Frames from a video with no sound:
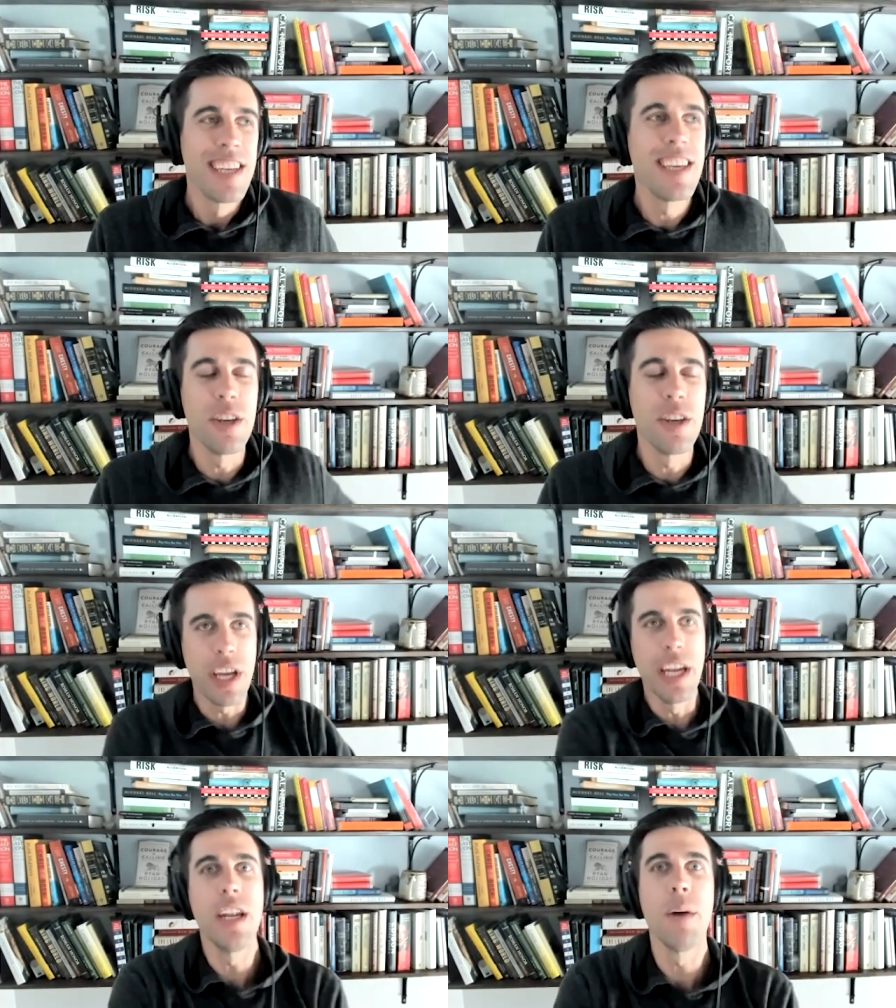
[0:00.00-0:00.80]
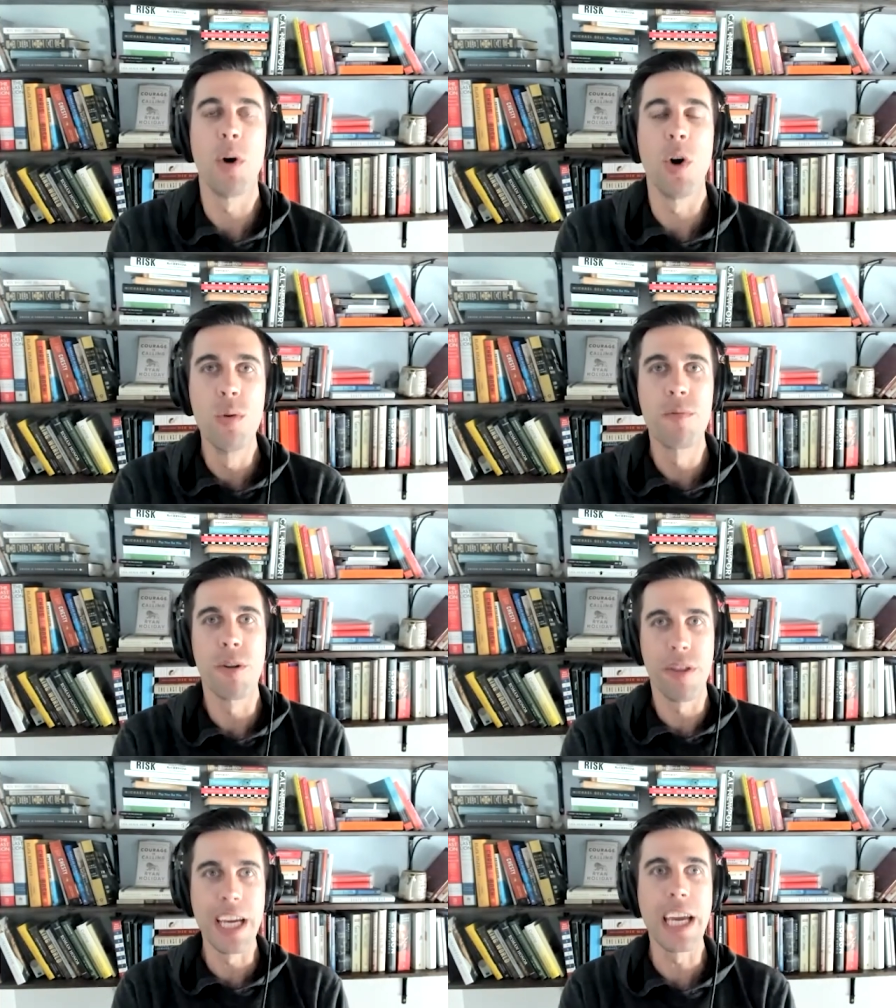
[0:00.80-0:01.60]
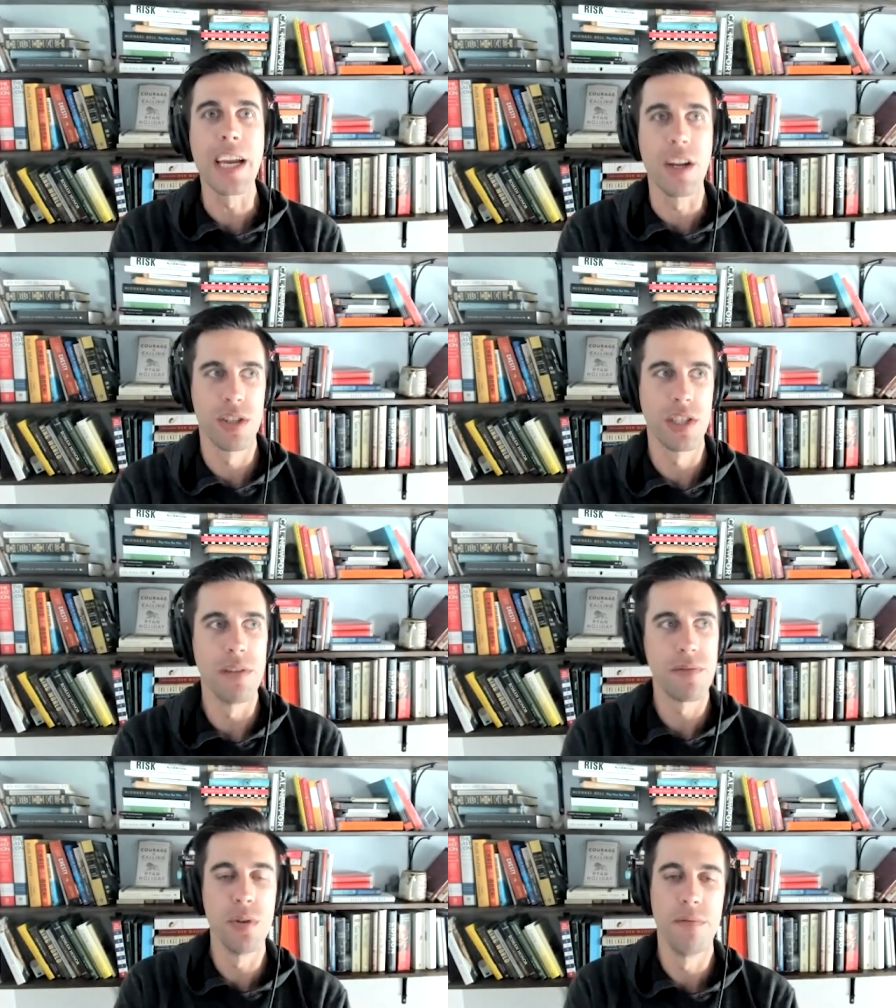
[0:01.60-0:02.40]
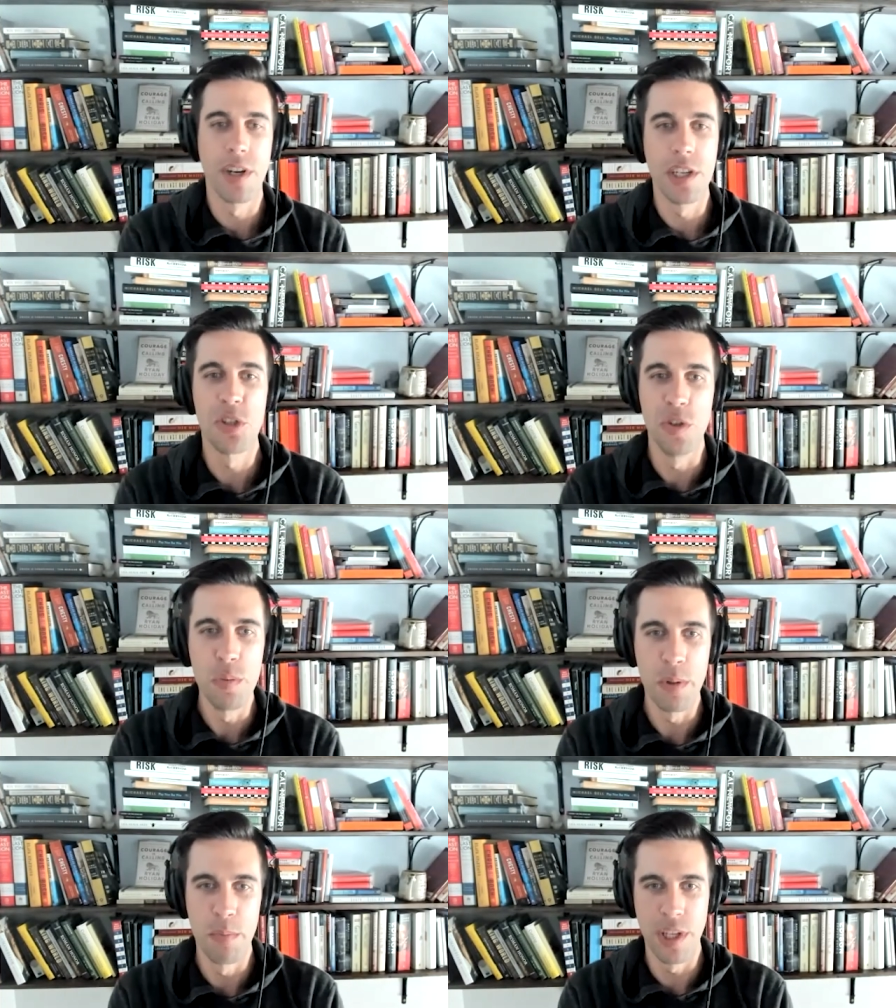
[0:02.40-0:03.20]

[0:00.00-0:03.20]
Yeah, you can end up overthinking yourself to a very stupid